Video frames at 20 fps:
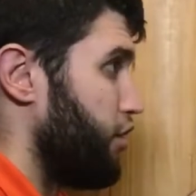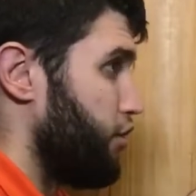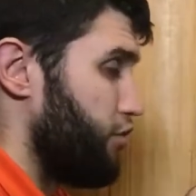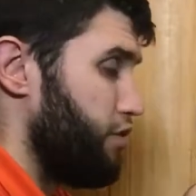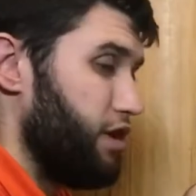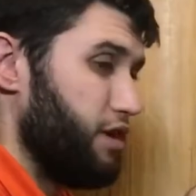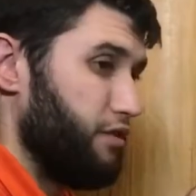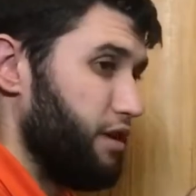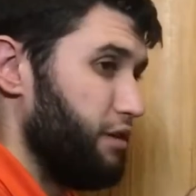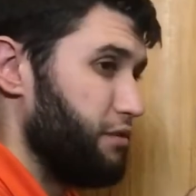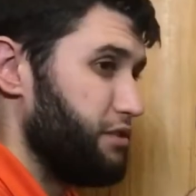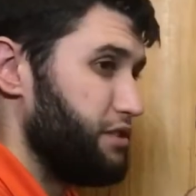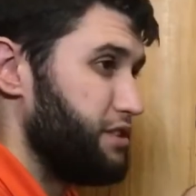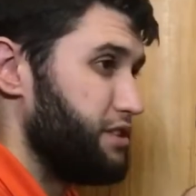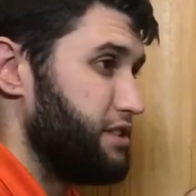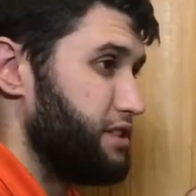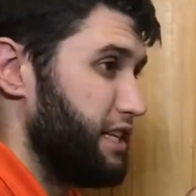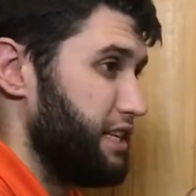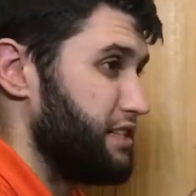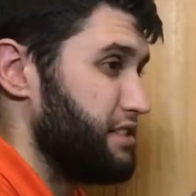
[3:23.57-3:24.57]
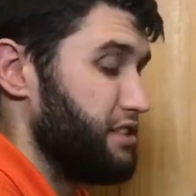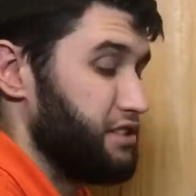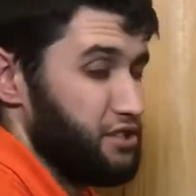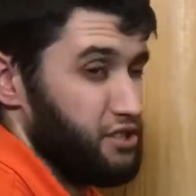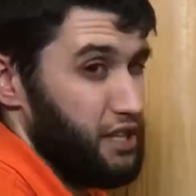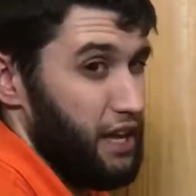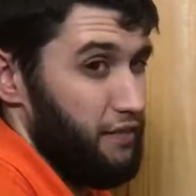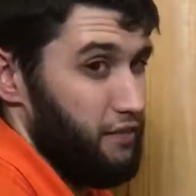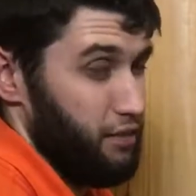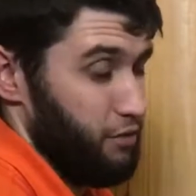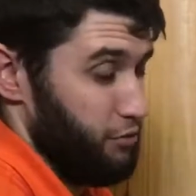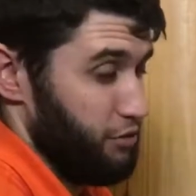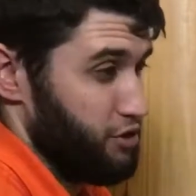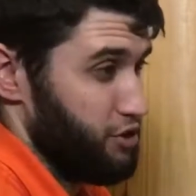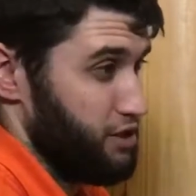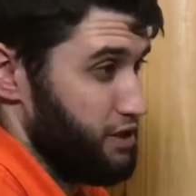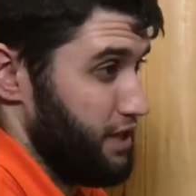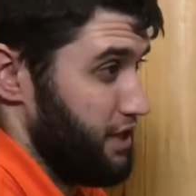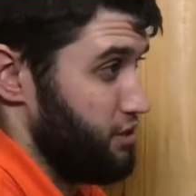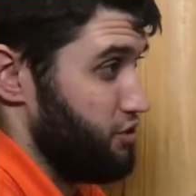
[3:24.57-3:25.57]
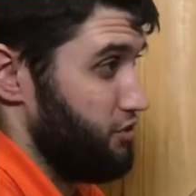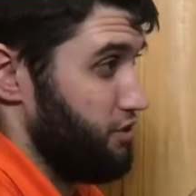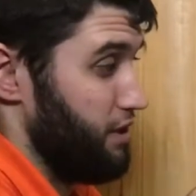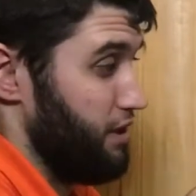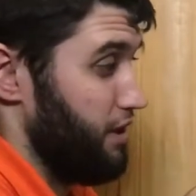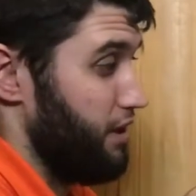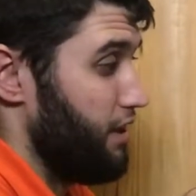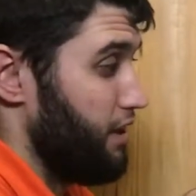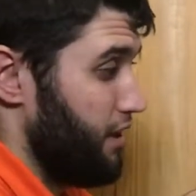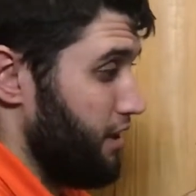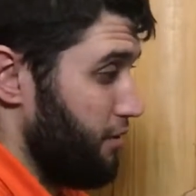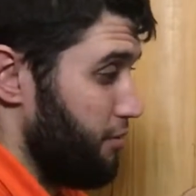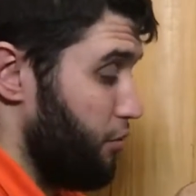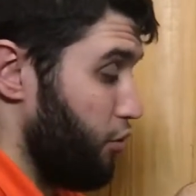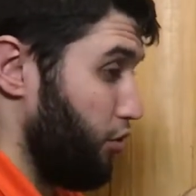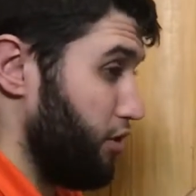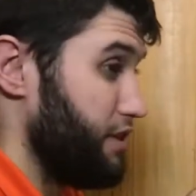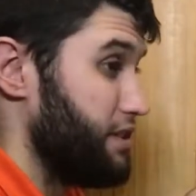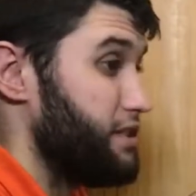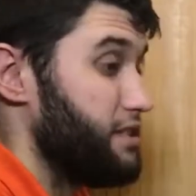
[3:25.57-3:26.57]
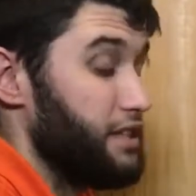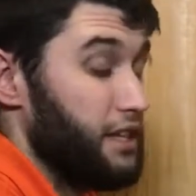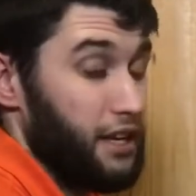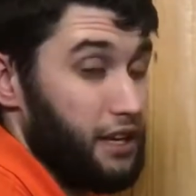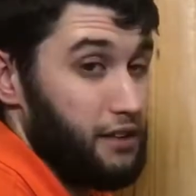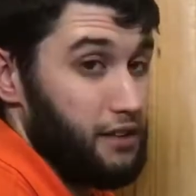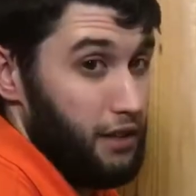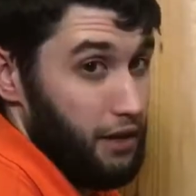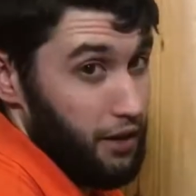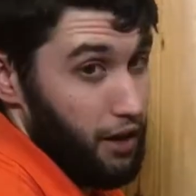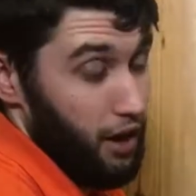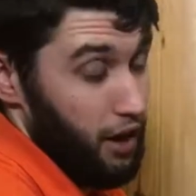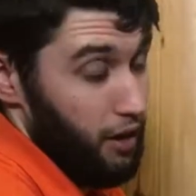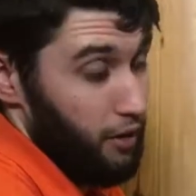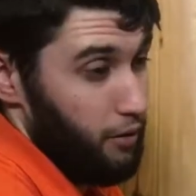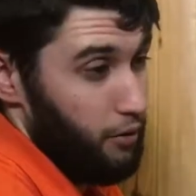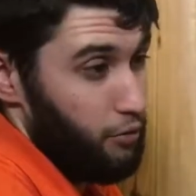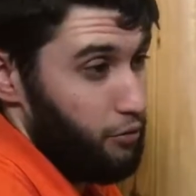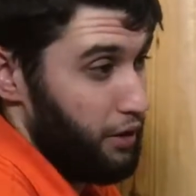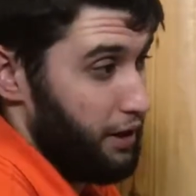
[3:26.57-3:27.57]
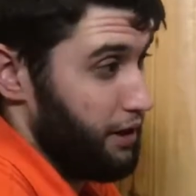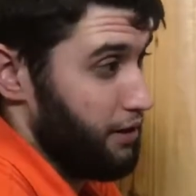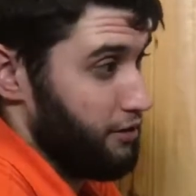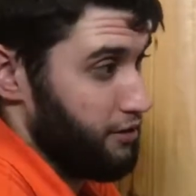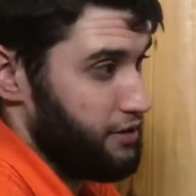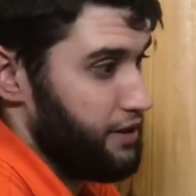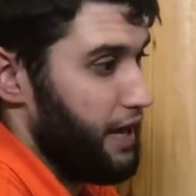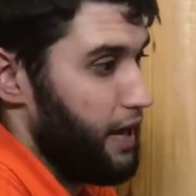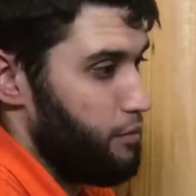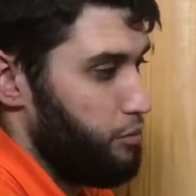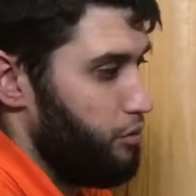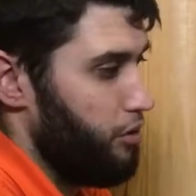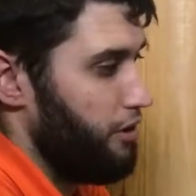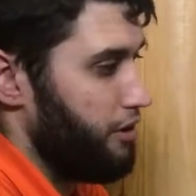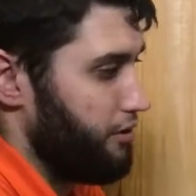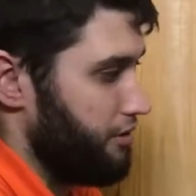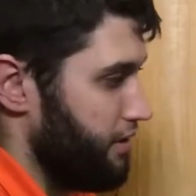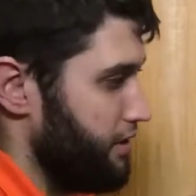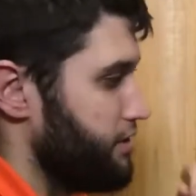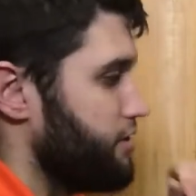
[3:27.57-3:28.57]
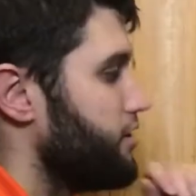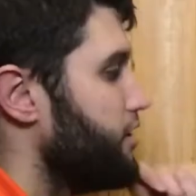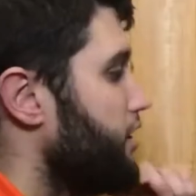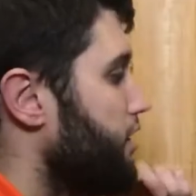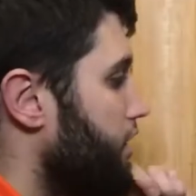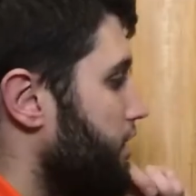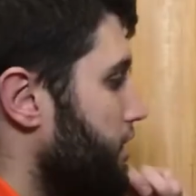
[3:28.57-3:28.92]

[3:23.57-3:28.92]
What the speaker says: right around 6 to 7, which is actually more acidic than regular tap water is.